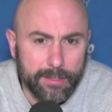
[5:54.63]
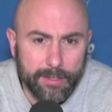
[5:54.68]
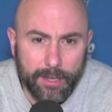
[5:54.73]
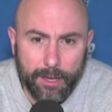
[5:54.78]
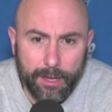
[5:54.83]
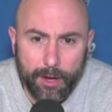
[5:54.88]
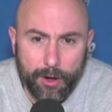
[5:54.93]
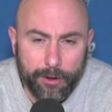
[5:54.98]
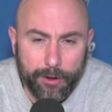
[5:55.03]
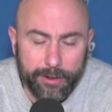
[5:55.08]

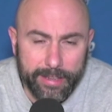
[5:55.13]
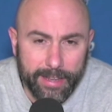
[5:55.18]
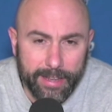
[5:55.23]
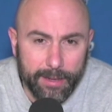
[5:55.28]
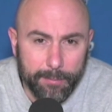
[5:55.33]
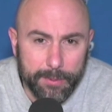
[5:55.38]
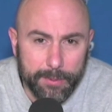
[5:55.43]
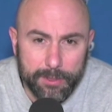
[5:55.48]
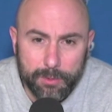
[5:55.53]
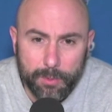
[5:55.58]
Our
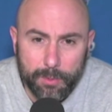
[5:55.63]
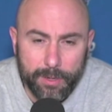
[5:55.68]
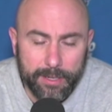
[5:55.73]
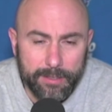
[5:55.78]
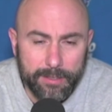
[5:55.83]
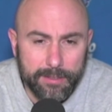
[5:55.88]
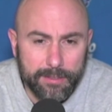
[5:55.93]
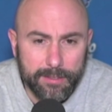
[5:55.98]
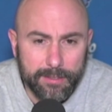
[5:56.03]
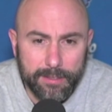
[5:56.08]
gap is
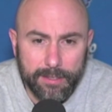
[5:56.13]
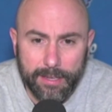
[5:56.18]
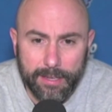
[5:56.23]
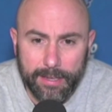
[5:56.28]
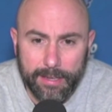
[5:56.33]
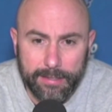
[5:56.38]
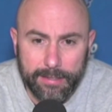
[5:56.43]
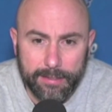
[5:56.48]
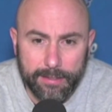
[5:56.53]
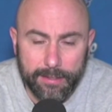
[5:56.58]
right,
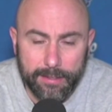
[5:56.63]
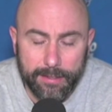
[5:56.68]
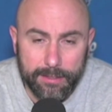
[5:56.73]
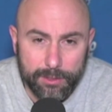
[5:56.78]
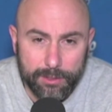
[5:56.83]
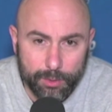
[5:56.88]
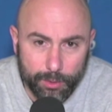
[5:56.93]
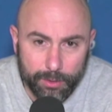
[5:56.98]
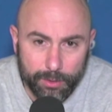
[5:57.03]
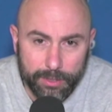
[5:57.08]
and
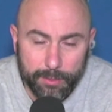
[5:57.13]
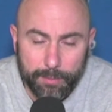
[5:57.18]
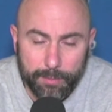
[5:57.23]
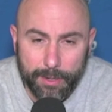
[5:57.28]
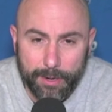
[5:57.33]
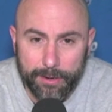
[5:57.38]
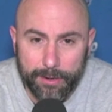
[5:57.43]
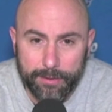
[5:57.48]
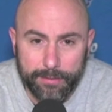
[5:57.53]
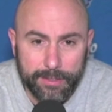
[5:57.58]
he's certainly
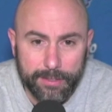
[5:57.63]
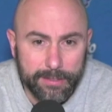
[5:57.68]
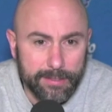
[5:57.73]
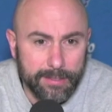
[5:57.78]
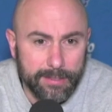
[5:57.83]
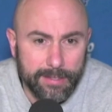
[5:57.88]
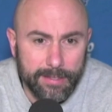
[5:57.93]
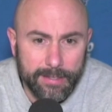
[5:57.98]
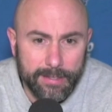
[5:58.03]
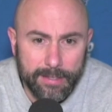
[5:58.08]
part of it.
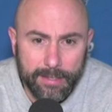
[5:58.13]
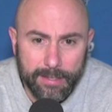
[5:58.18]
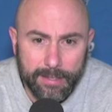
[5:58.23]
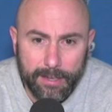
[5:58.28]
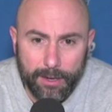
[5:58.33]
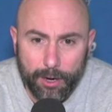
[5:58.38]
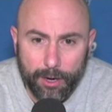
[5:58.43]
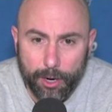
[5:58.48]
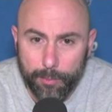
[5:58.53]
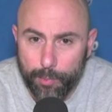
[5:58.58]

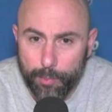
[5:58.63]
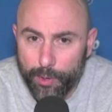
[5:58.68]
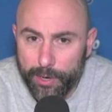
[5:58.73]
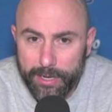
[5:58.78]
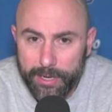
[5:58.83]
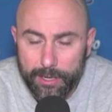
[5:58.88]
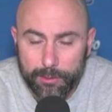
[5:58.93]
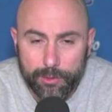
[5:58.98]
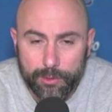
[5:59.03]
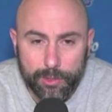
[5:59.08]
Our
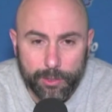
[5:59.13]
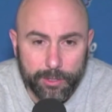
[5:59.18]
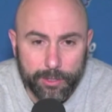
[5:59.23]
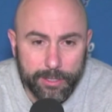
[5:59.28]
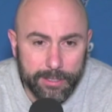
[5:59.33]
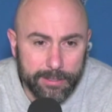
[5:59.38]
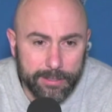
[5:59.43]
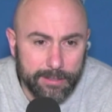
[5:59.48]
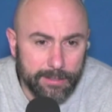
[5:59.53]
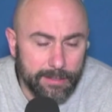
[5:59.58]
breakouts are
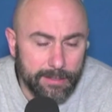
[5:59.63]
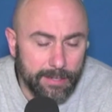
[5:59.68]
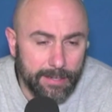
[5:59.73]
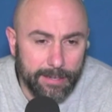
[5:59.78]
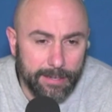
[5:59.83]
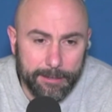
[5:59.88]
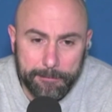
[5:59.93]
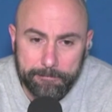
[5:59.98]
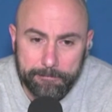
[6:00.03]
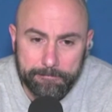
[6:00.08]
good,
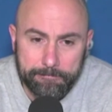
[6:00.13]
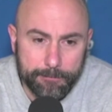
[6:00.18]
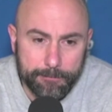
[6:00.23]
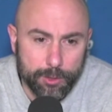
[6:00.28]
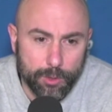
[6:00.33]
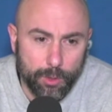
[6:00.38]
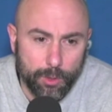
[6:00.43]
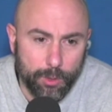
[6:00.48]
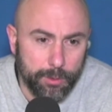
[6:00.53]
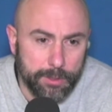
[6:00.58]

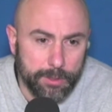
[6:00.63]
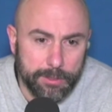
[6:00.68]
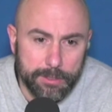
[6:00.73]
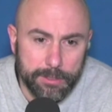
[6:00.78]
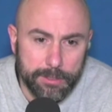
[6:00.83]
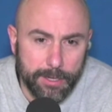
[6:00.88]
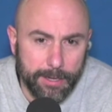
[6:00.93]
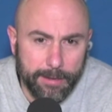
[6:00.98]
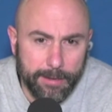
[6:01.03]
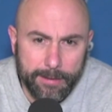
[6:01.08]
so he's.
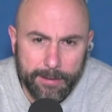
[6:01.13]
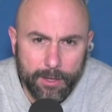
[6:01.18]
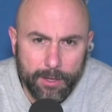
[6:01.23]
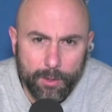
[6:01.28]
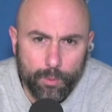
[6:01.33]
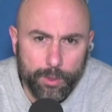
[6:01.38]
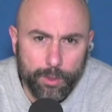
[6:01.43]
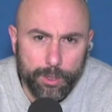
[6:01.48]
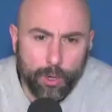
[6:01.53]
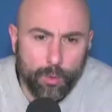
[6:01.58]

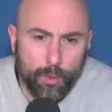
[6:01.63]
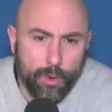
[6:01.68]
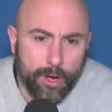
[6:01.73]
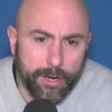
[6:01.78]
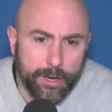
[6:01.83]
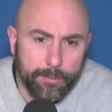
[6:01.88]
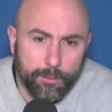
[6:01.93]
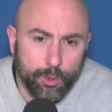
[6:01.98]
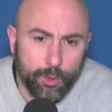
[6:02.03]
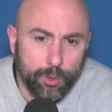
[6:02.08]
We don't want
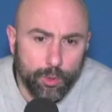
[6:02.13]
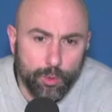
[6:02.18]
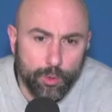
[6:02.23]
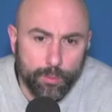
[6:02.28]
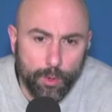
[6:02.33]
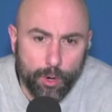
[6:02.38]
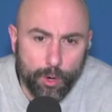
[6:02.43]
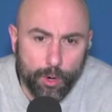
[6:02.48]
him to do more.